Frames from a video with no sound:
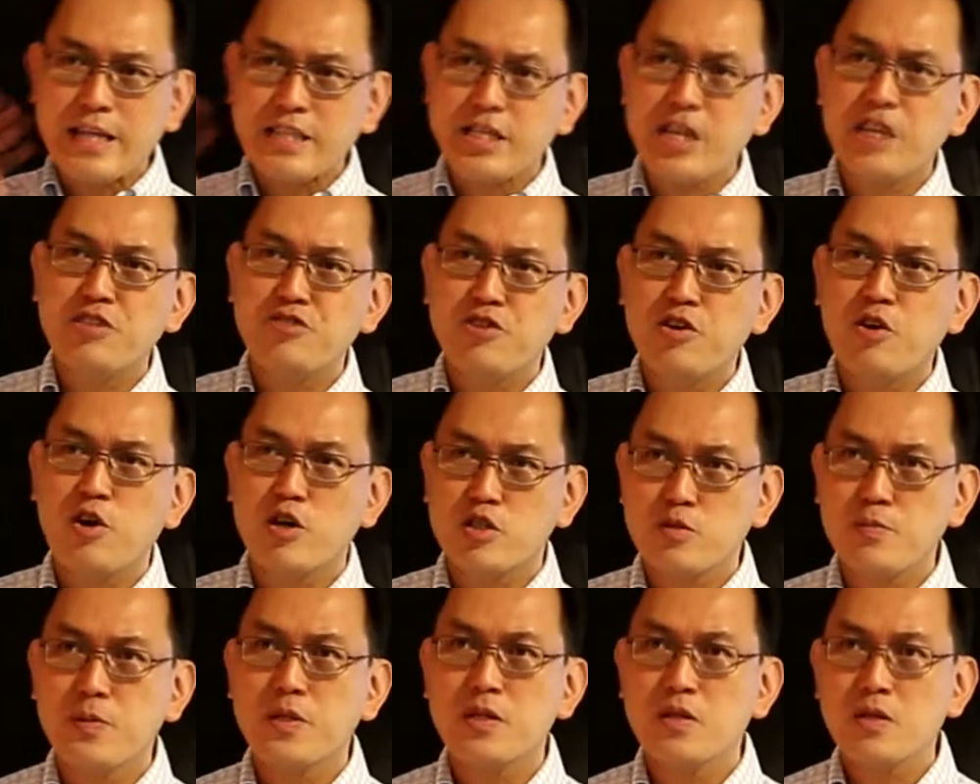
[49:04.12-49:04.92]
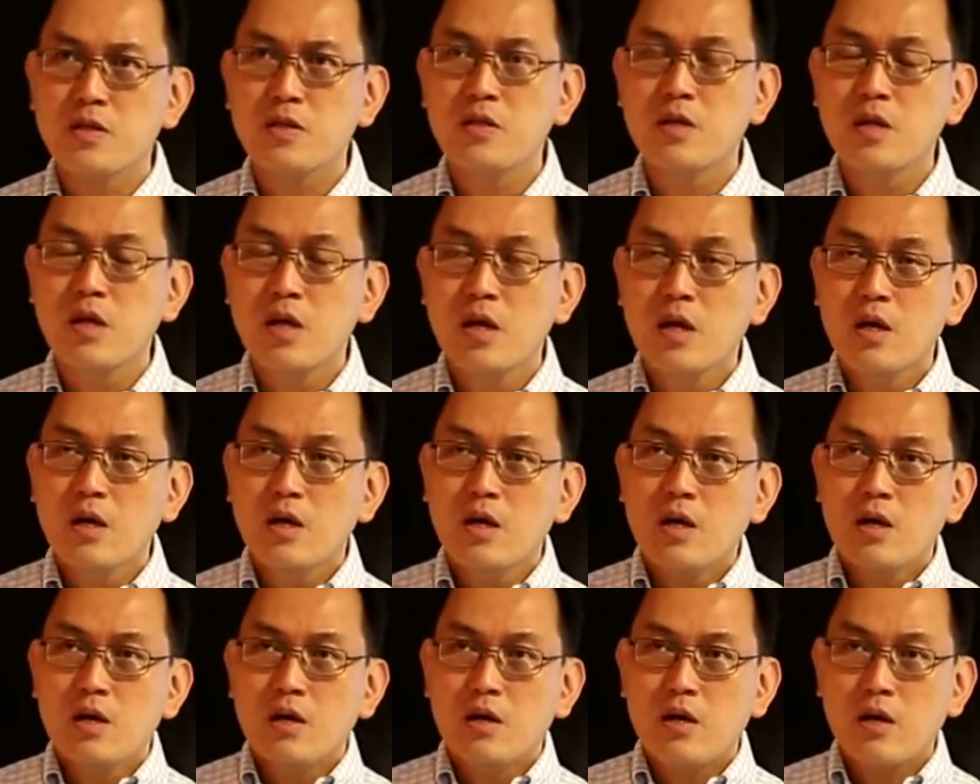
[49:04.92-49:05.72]
Alexandra Hospital.
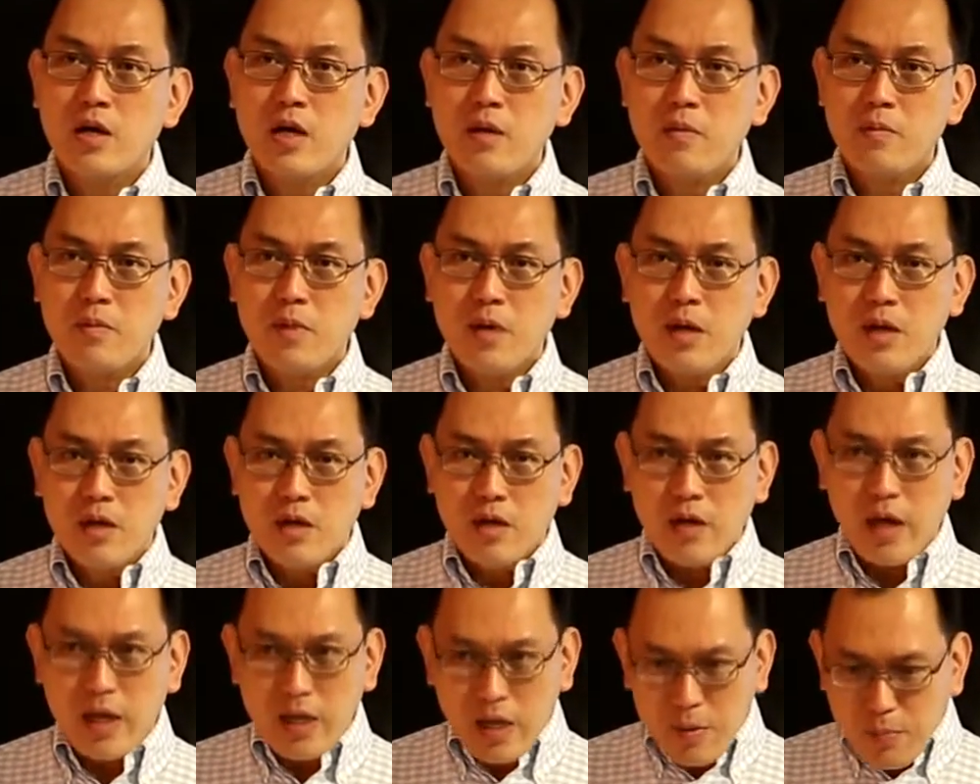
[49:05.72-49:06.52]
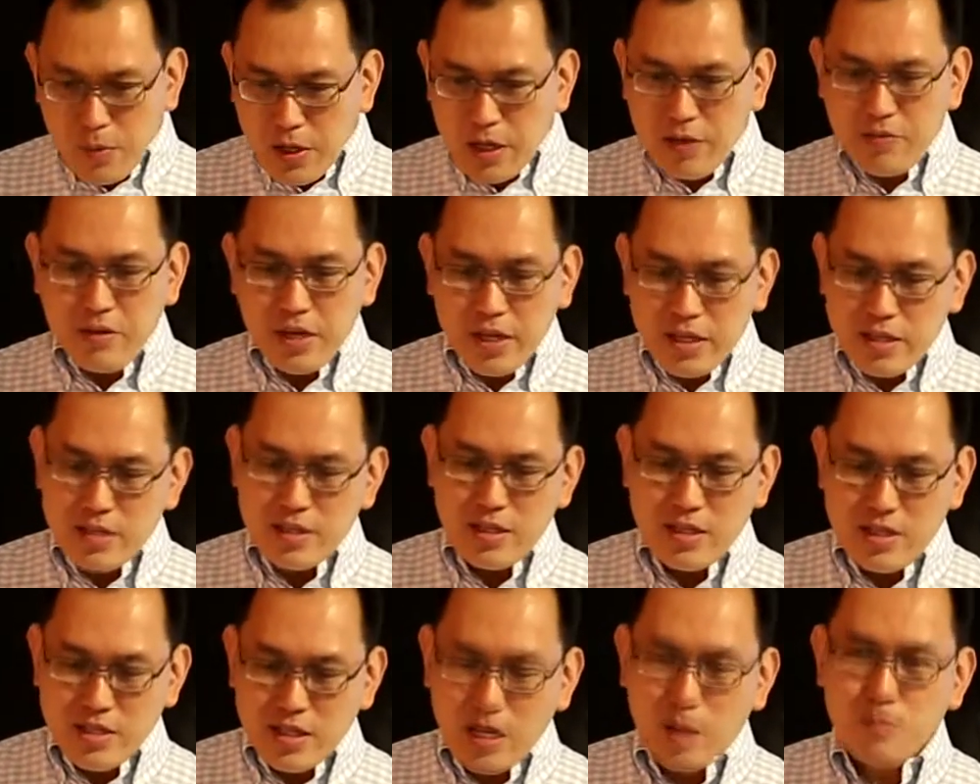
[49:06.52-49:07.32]
Okay, and I believe
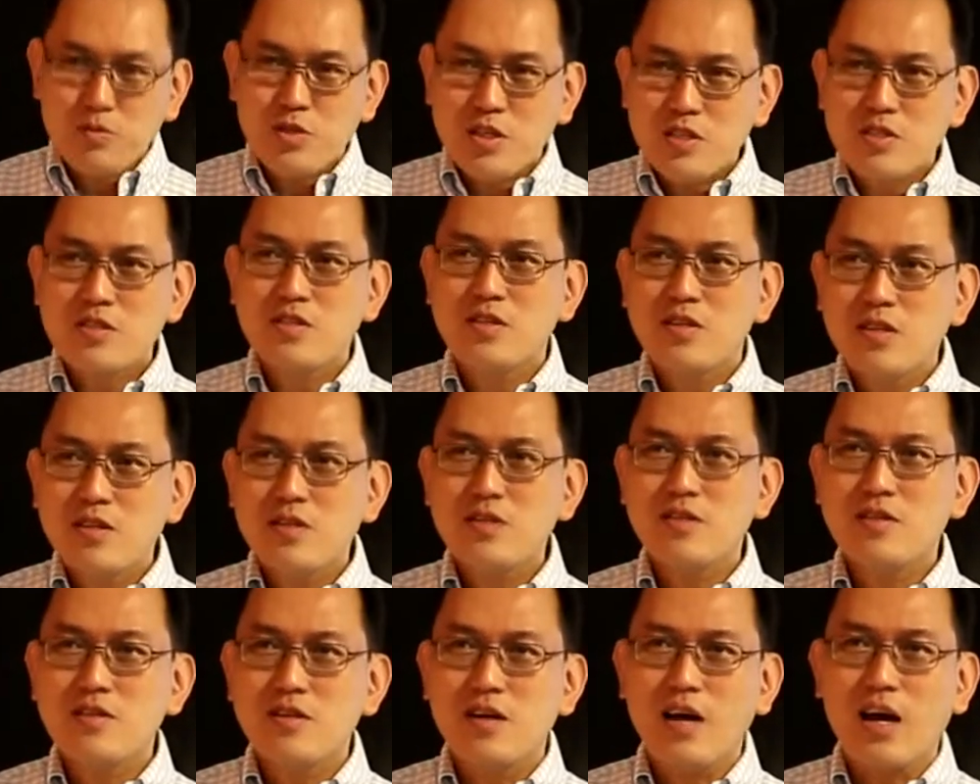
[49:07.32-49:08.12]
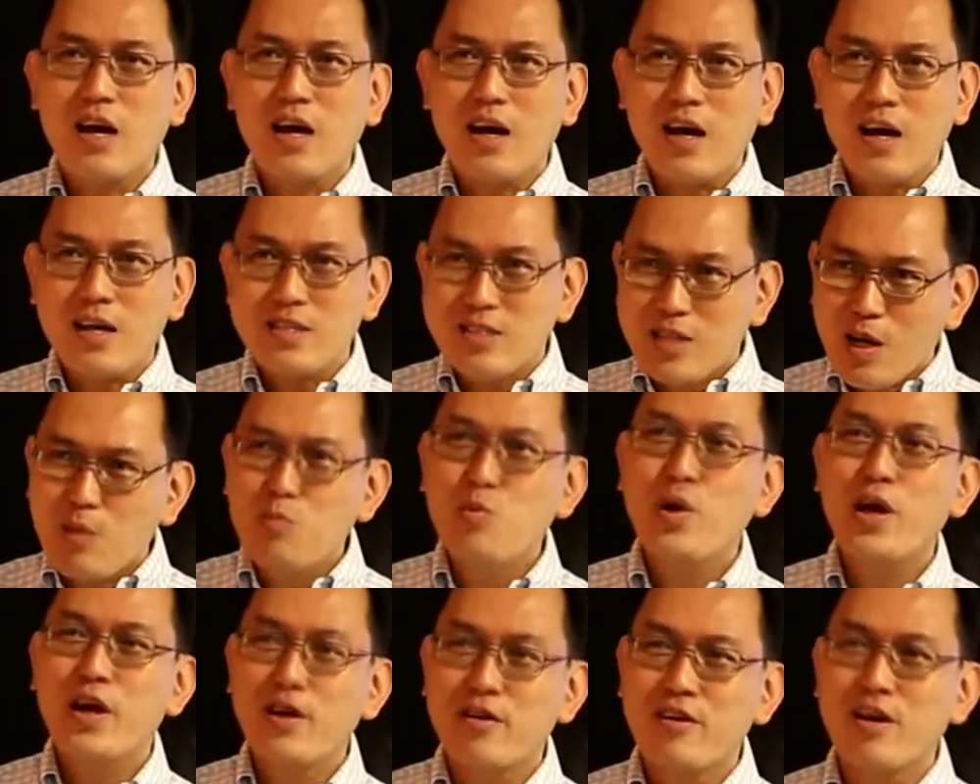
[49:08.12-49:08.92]
that these sculptures still are
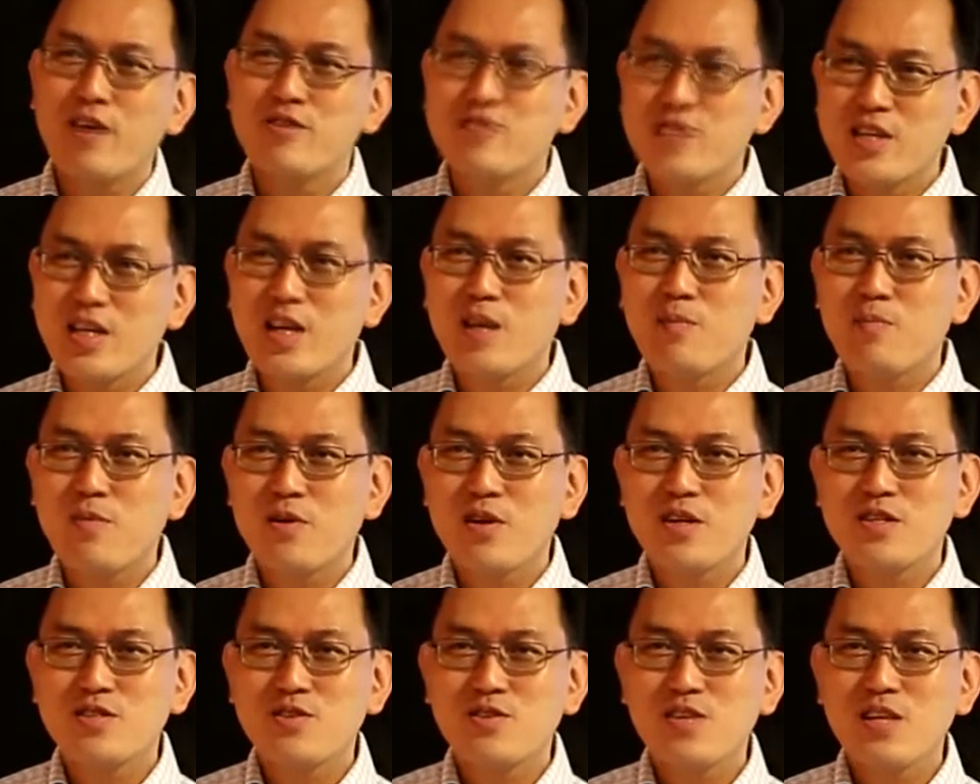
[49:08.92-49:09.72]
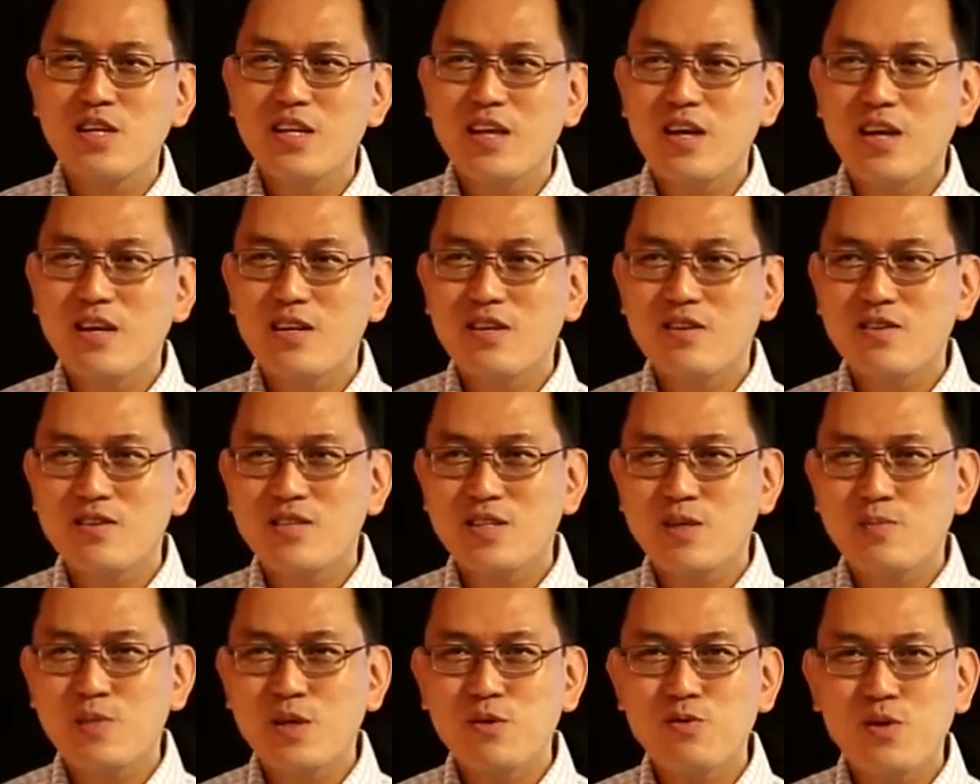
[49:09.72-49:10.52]
somewhere around Singapore. It's only that
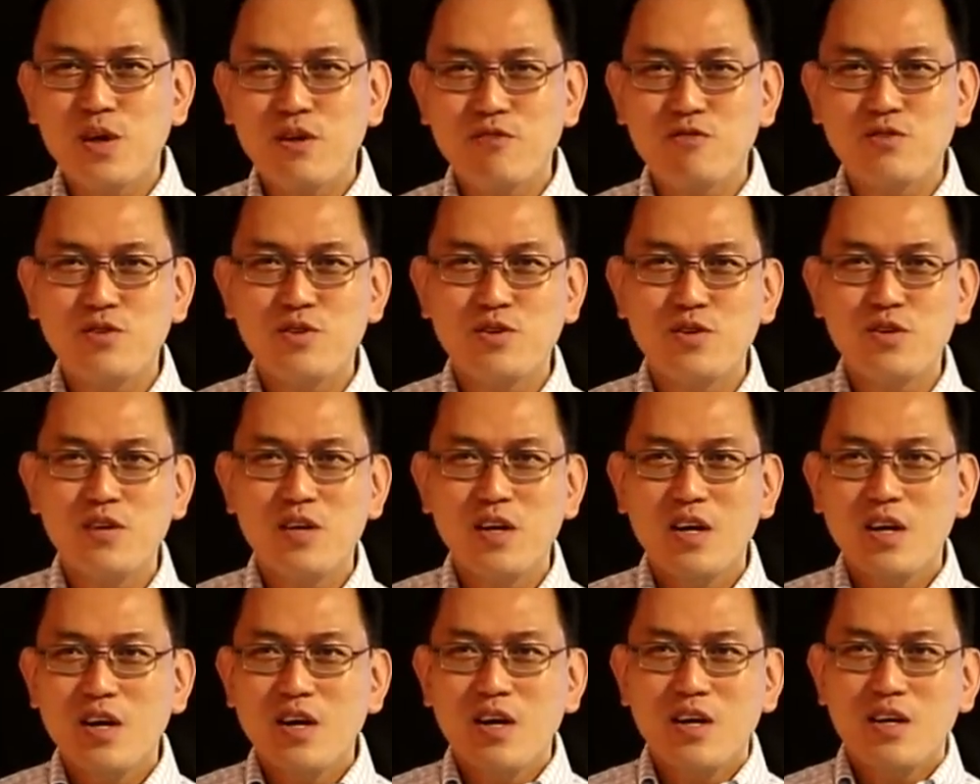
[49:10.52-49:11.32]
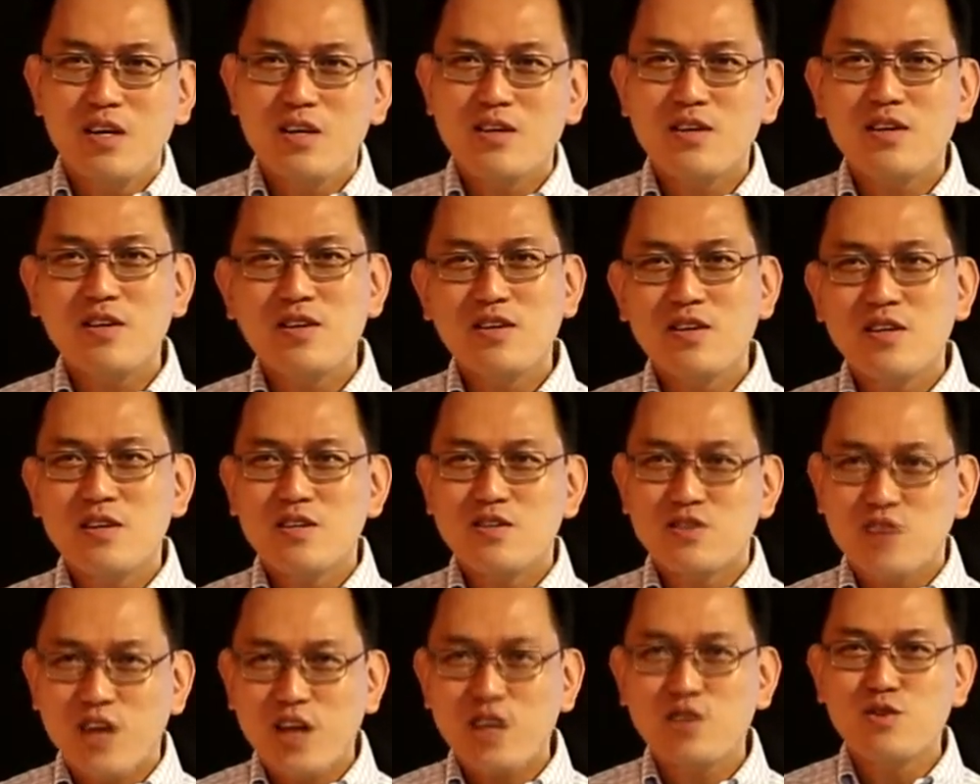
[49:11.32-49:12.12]
sometimes we have to,
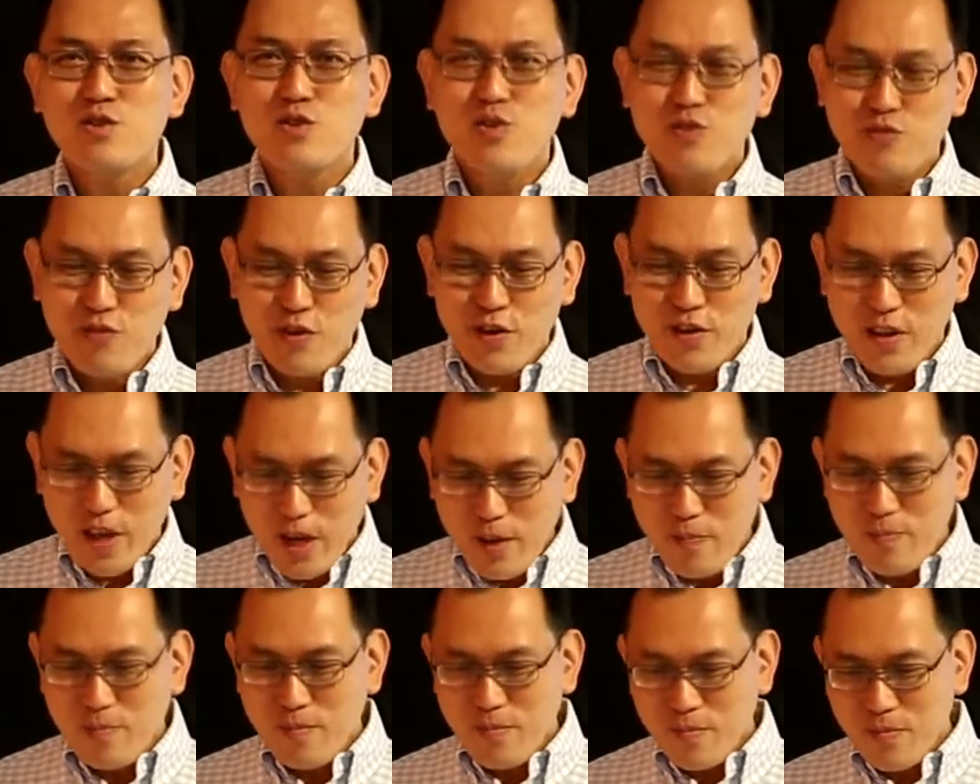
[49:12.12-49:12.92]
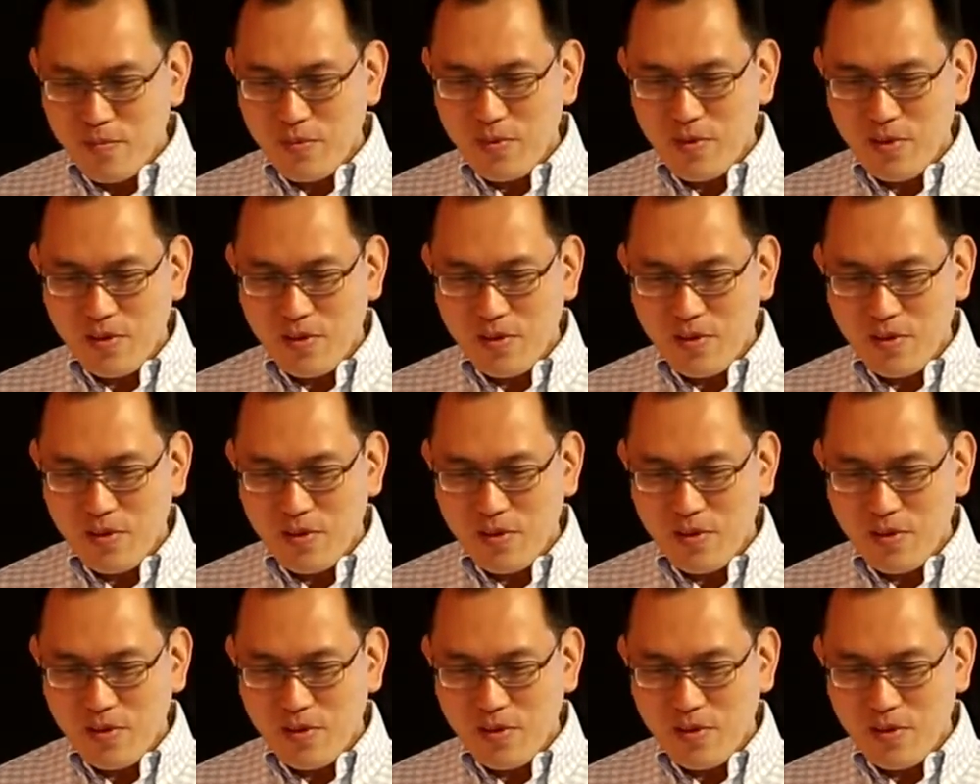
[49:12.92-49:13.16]
try to look for them.